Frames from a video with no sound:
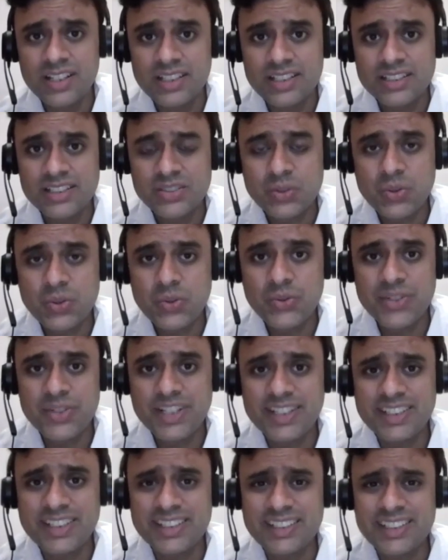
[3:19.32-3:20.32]
So,
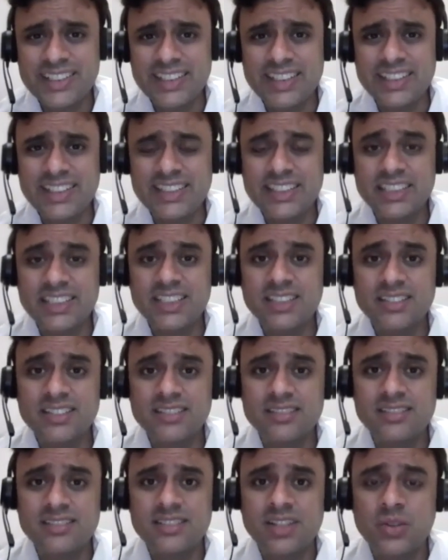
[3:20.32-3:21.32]
this
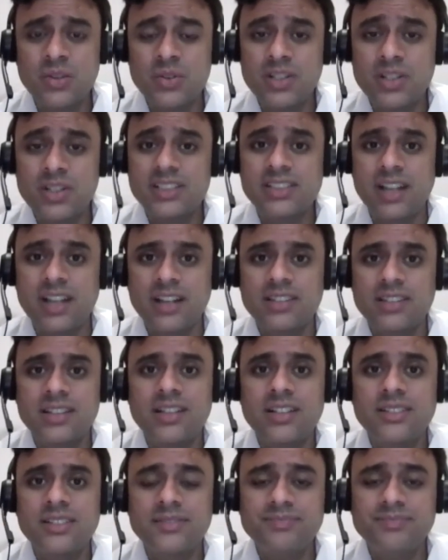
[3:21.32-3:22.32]
now
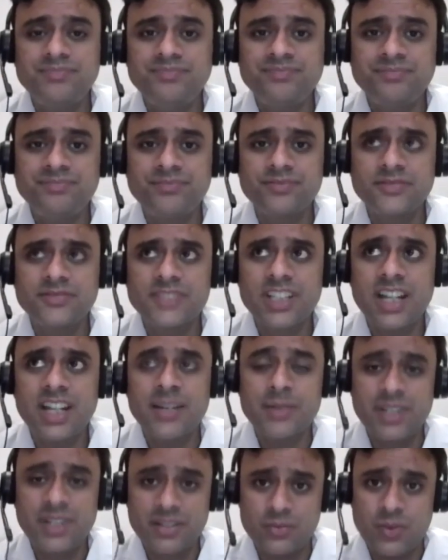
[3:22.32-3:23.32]
sadhana,
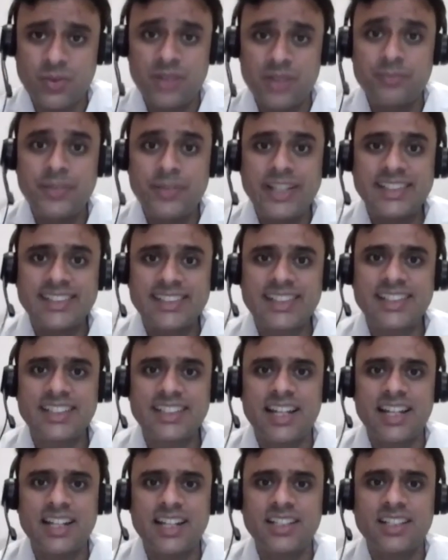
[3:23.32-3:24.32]
I mean, one
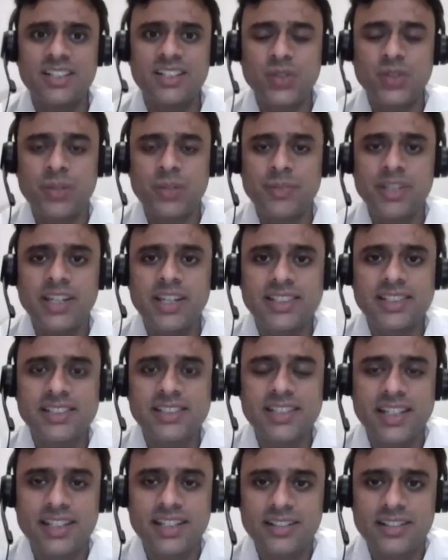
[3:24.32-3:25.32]
basic tenet that Swami has
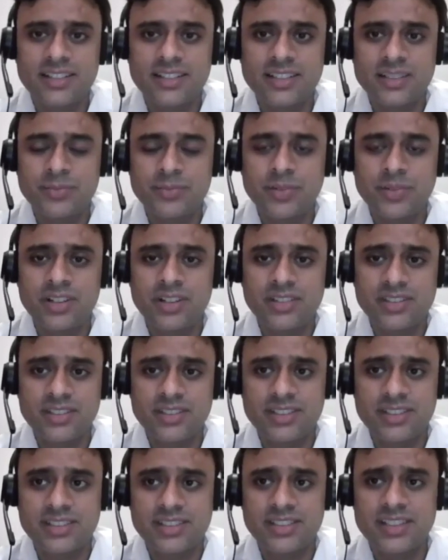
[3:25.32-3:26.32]
said in the past
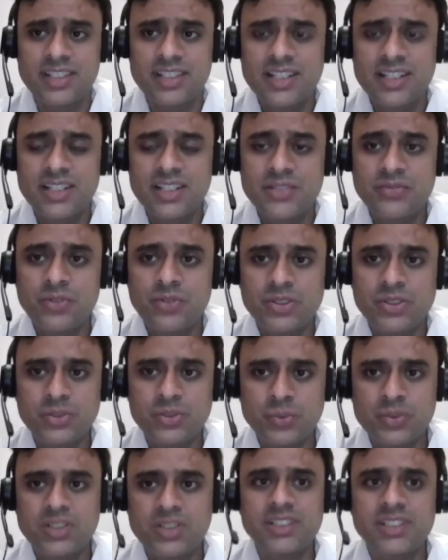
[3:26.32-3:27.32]
is for
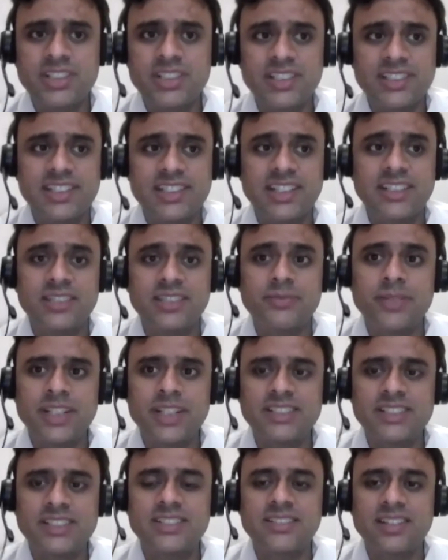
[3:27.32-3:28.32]
students, he said the
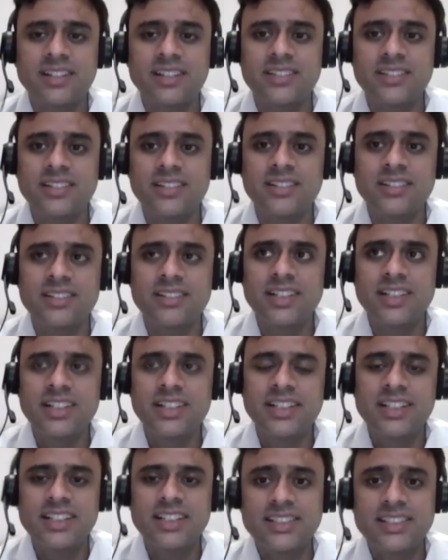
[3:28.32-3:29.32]
best sadhana
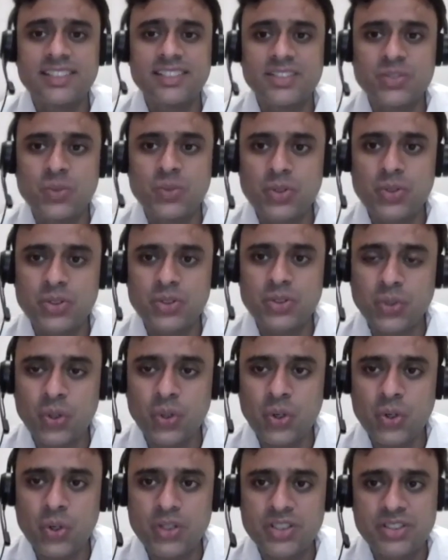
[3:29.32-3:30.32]
is good
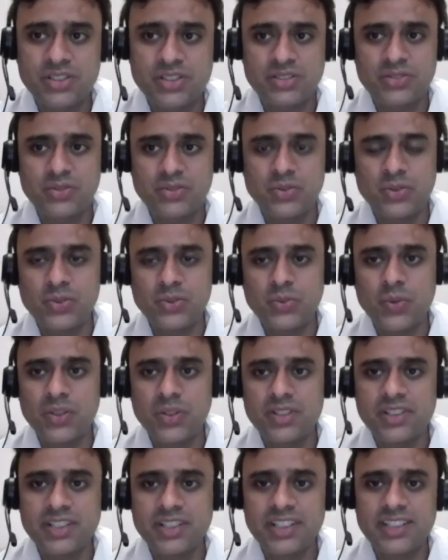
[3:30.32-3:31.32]
thoughts, good
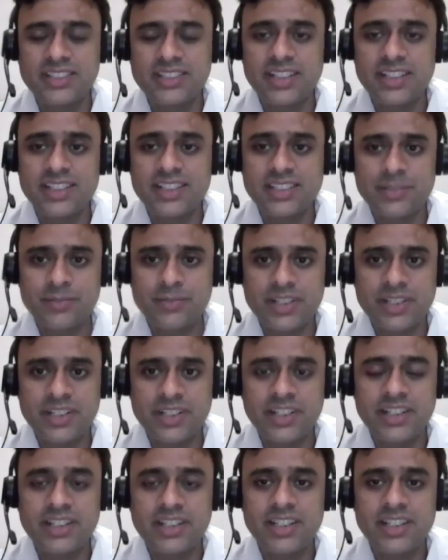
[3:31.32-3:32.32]
qualities, and
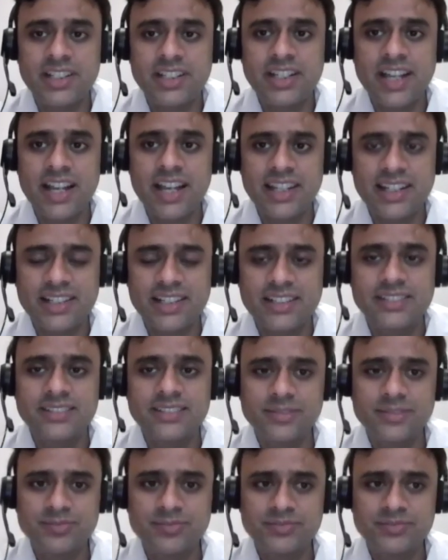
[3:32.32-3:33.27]
exemplary character.